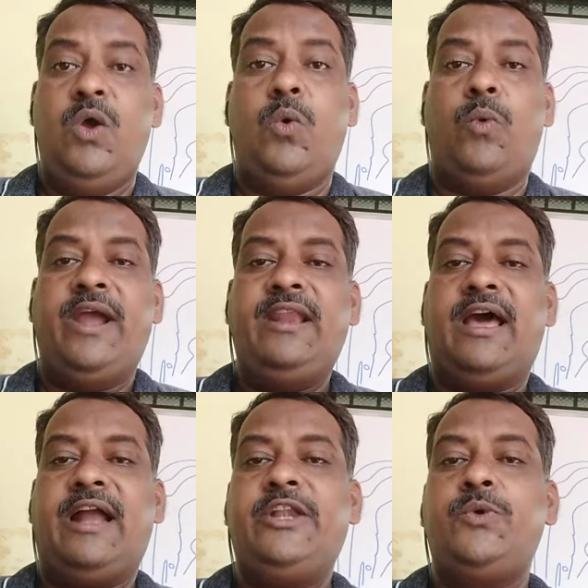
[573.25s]
While
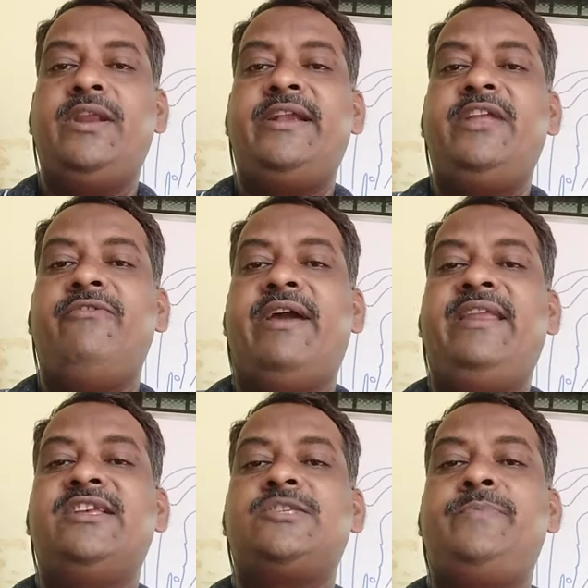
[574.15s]
articulating
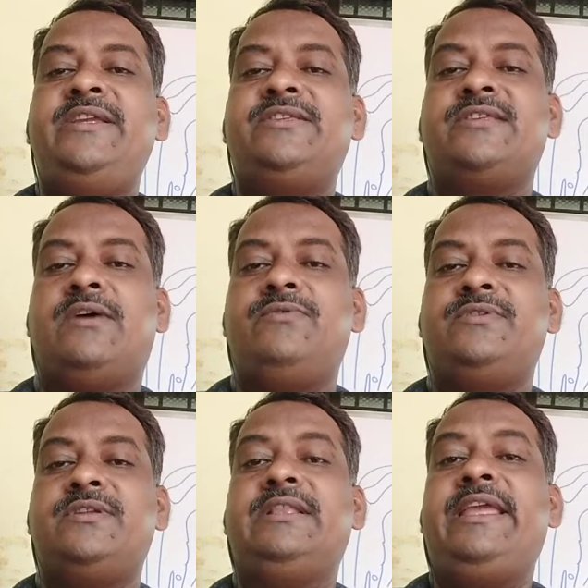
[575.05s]
various speech
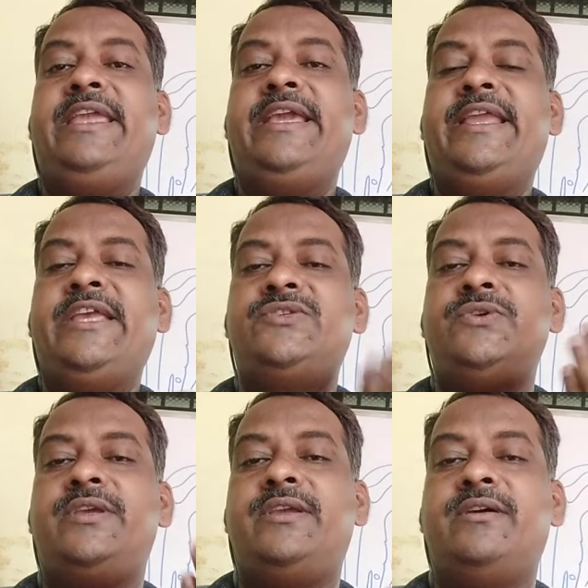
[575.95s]
sounds, the aggressive
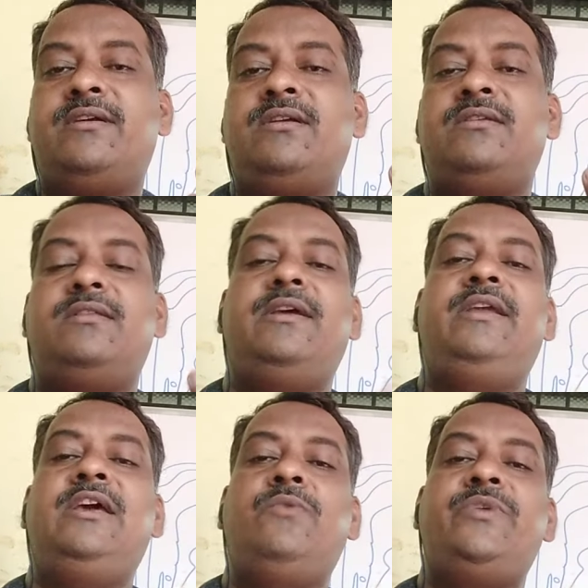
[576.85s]
air, the
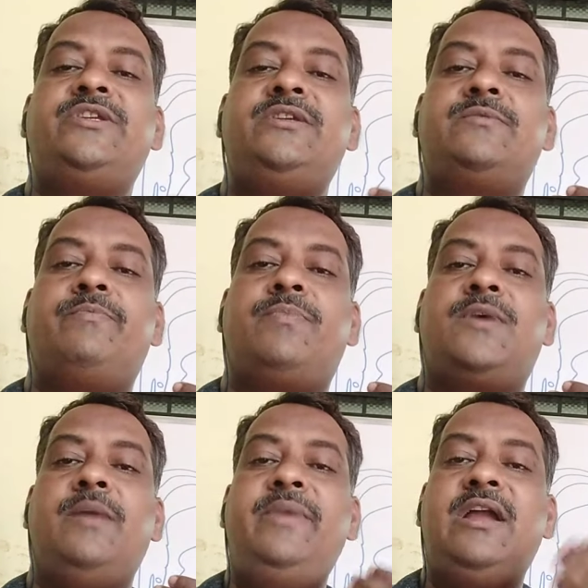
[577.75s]
air which is
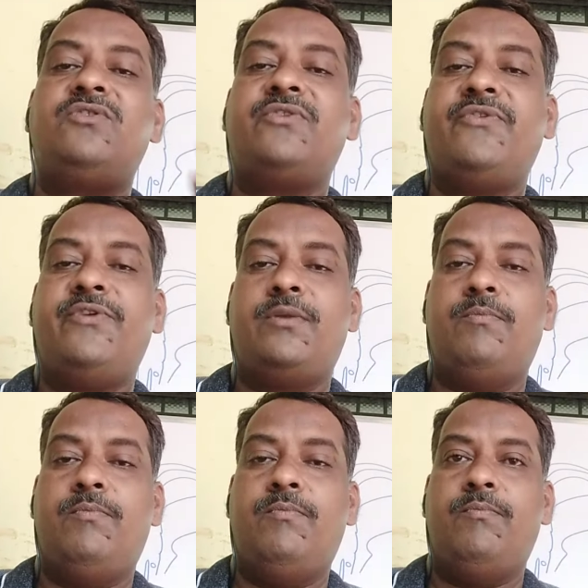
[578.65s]
coming out of our
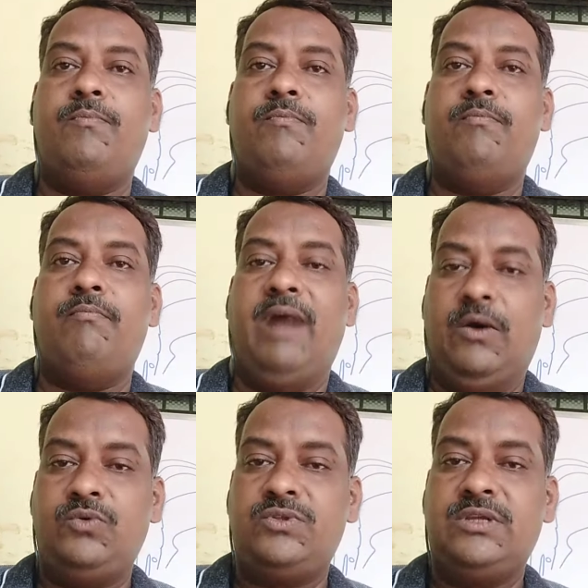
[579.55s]

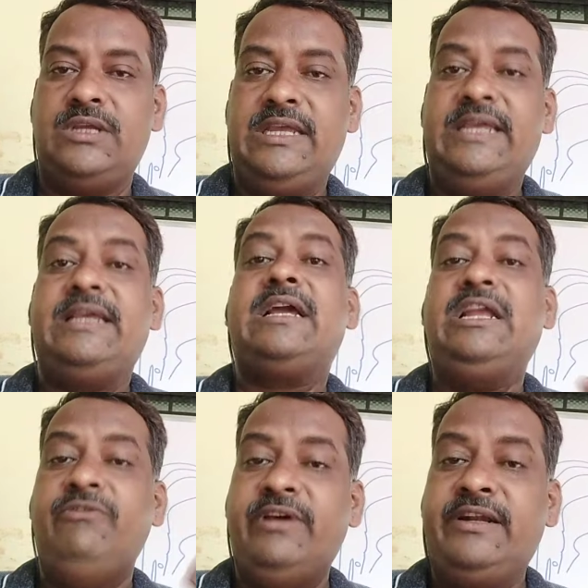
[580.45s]
mouth,
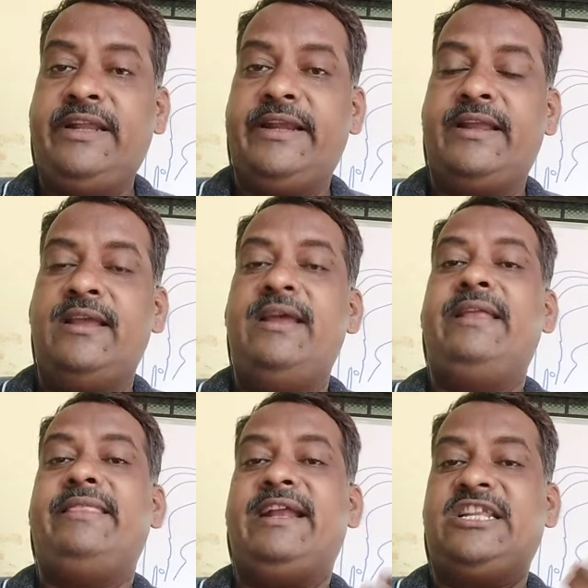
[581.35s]
converted
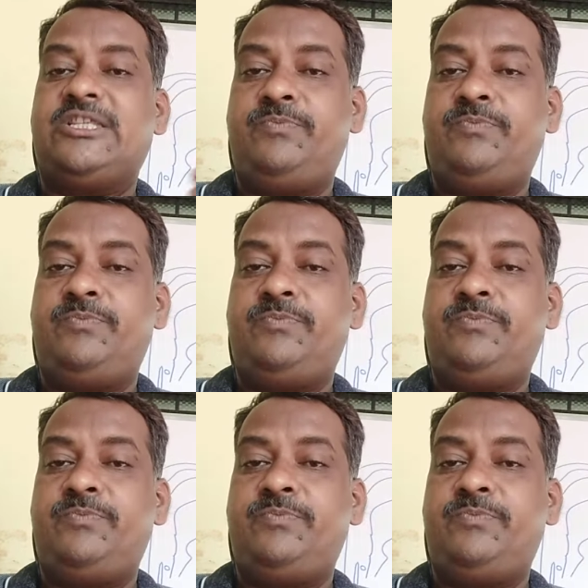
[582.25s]
that